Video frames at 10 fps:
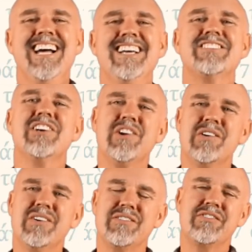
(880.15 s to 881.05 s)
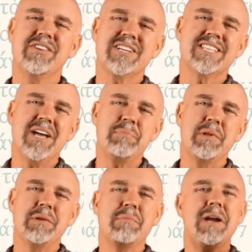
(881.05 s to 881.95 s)
So, for
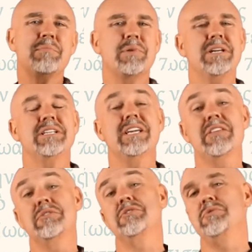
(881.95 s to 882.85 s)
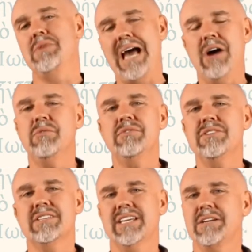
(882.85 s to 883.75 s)
example, it might bring together two
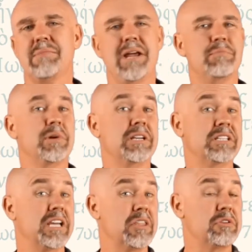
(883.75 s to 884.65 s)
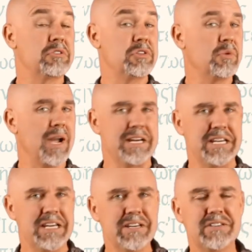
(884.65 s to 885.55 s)
nouns. It might bring together two
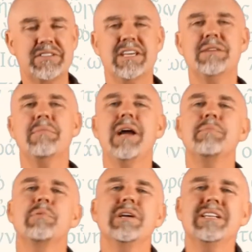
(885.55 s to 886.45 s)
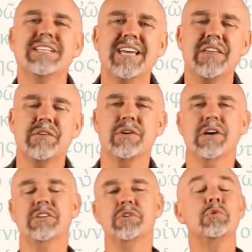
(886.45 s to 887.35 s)
ideas. It might bring
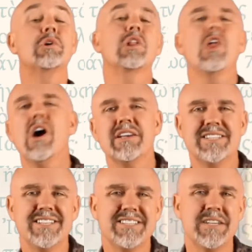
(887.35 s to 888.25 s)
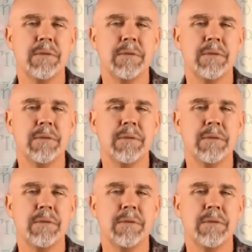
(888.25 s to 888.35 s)
together two clauses.